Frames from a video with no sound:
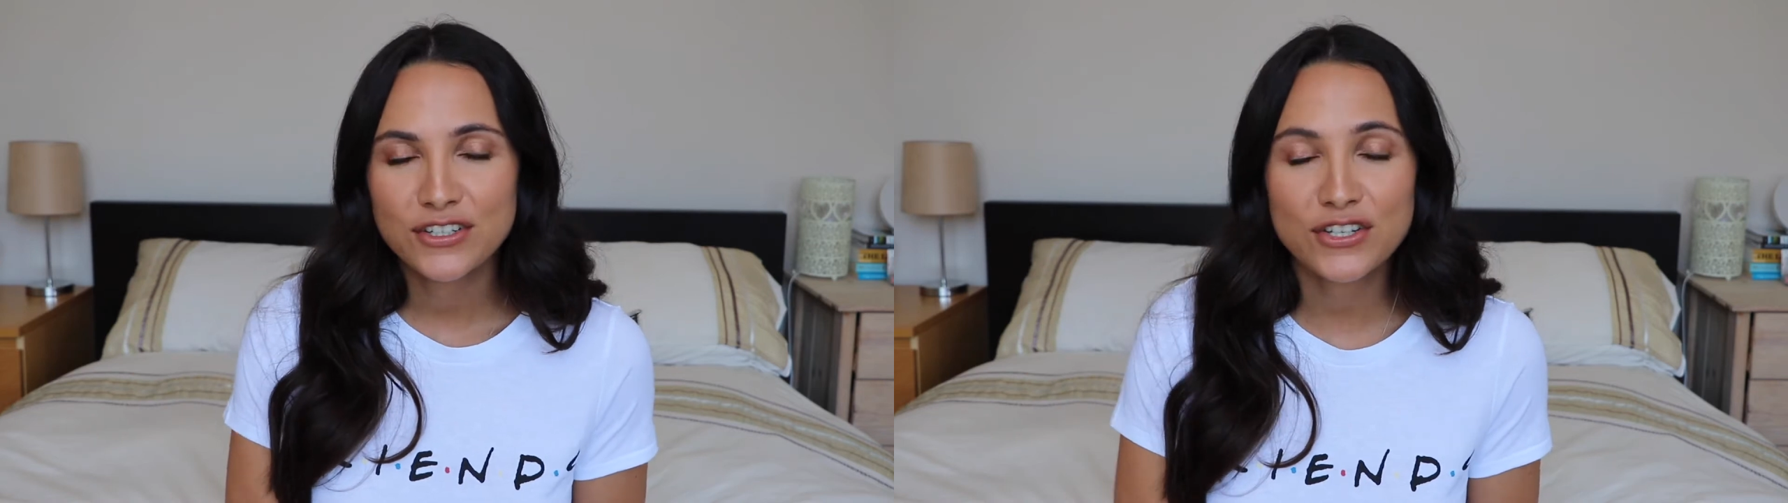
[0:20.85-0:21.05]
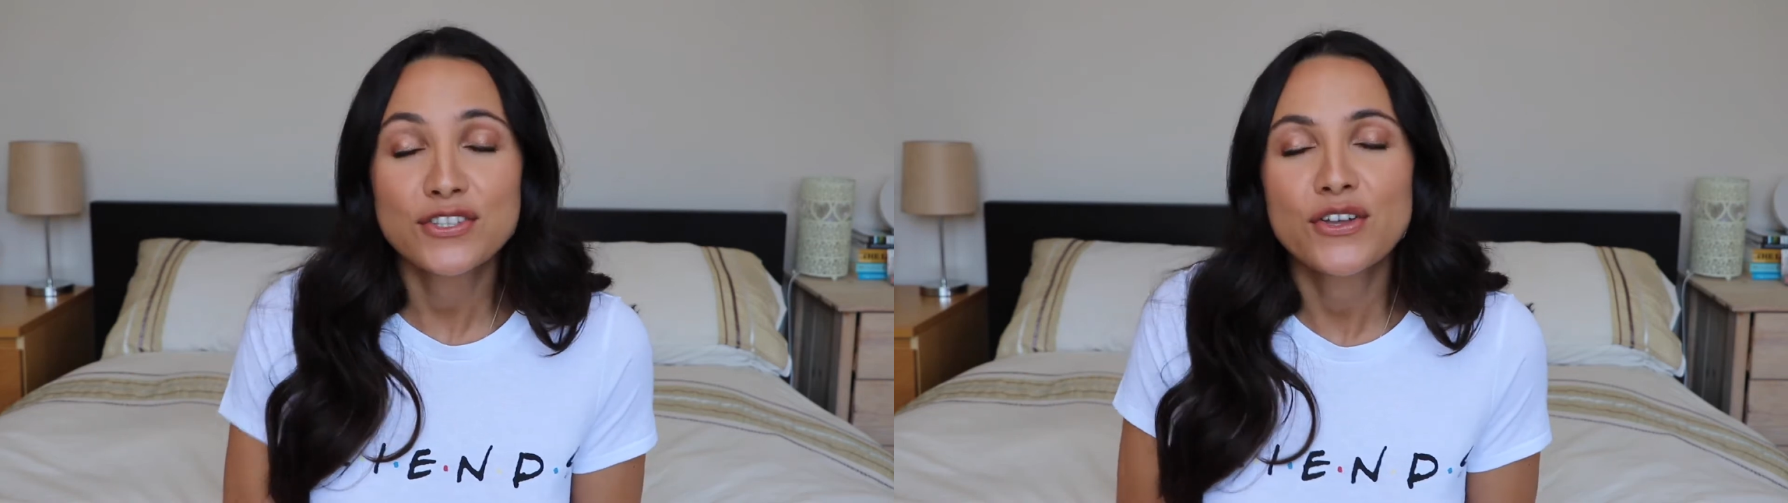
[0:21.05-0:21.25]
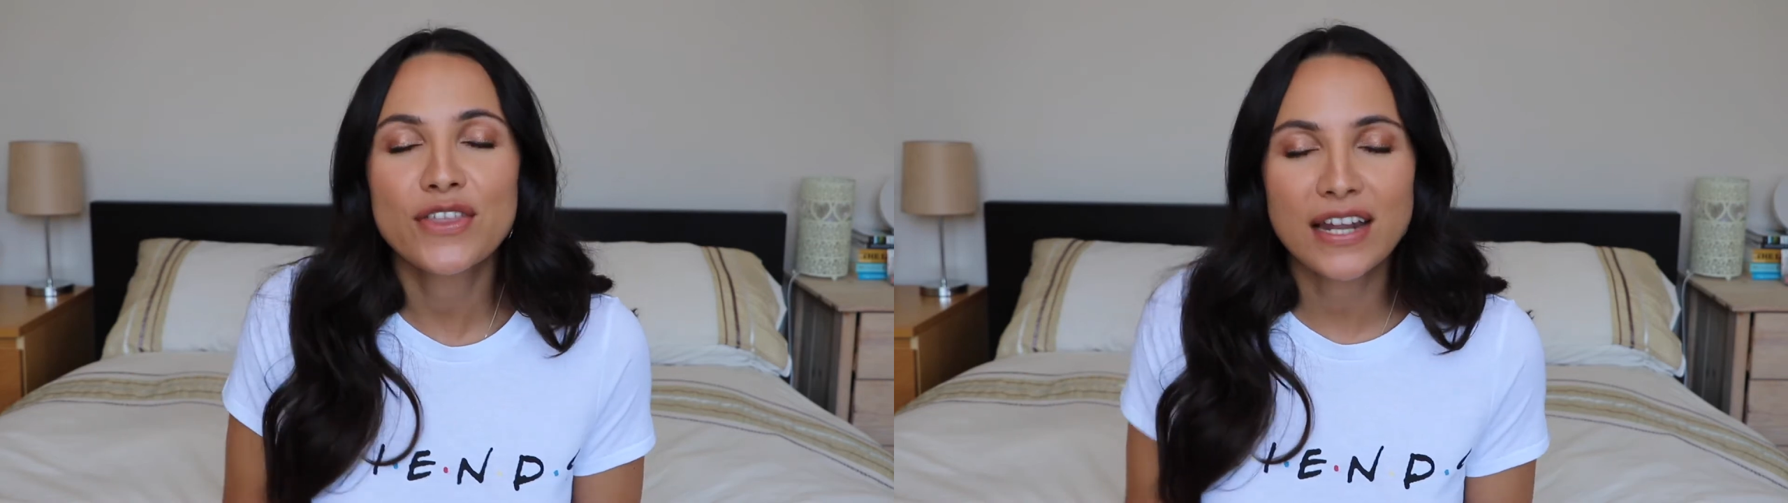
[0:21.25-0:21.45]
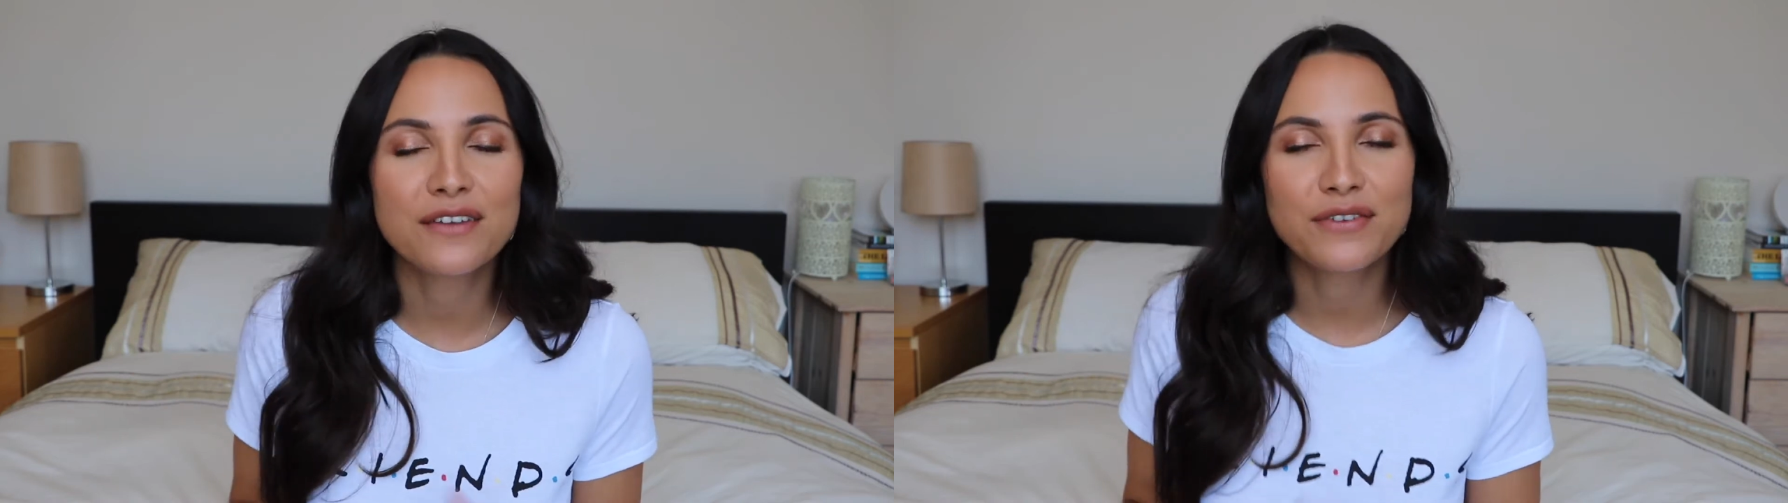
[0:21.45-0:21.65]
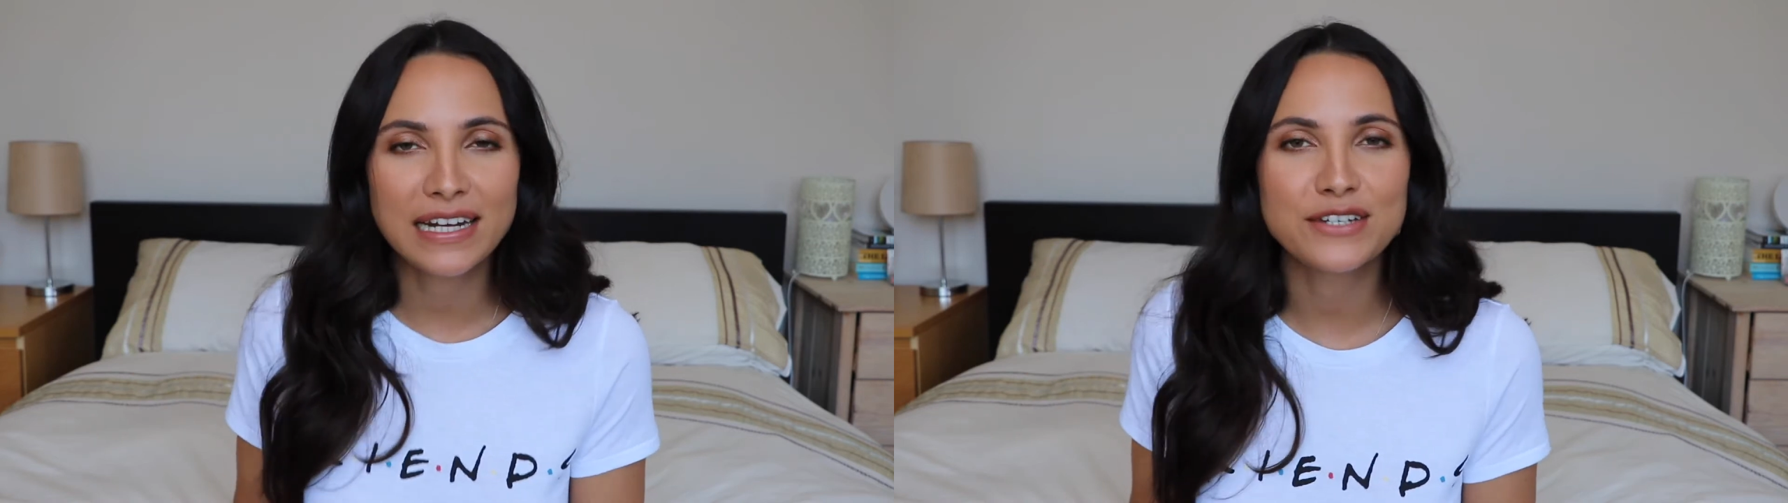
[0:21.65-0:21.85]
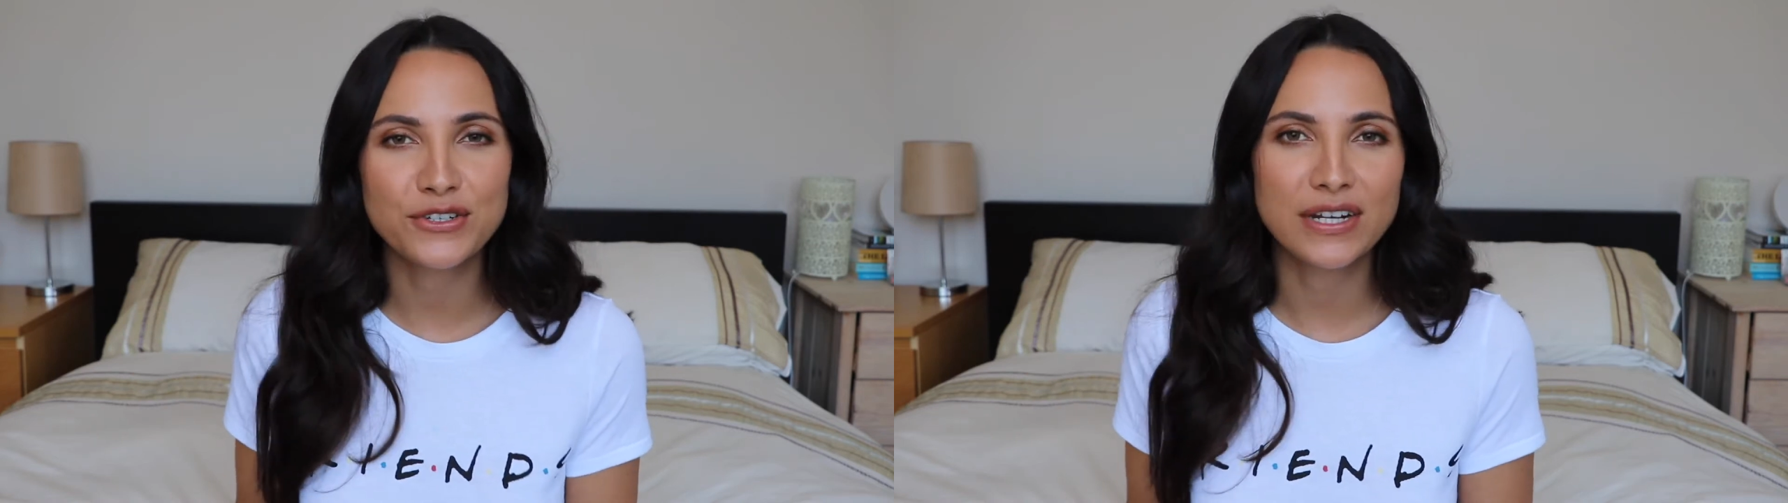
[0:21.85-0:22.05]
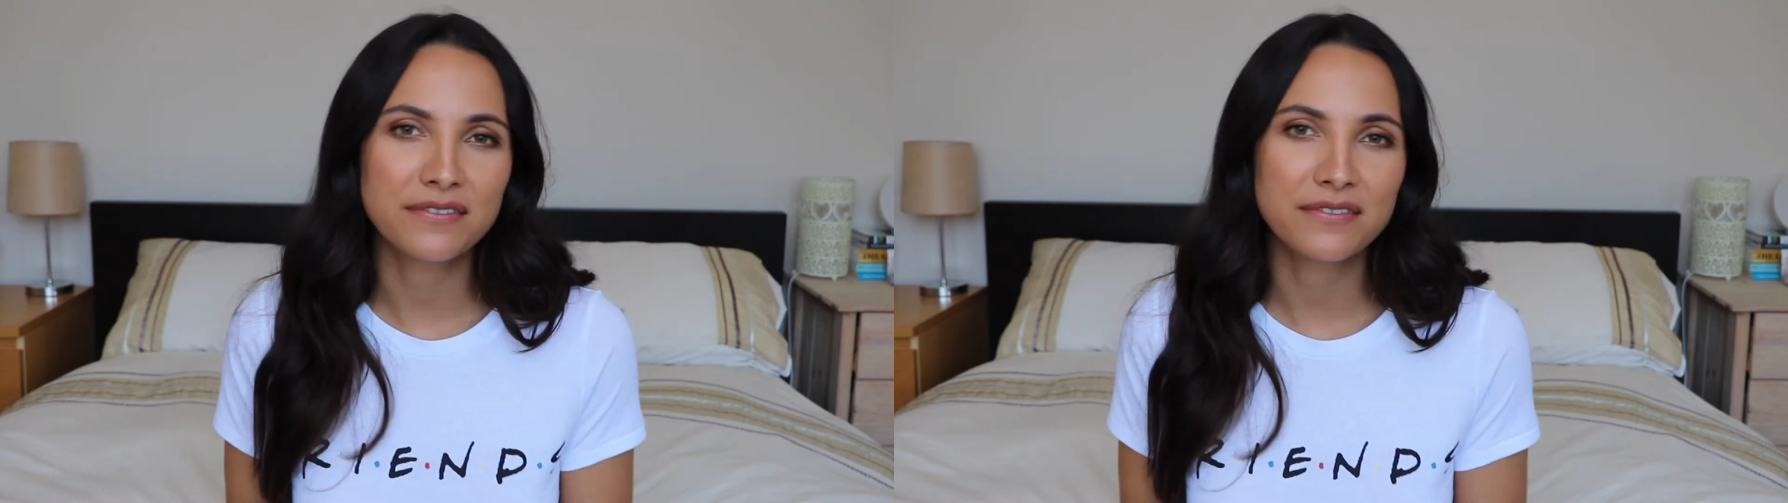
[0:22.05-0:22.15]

just know that I really do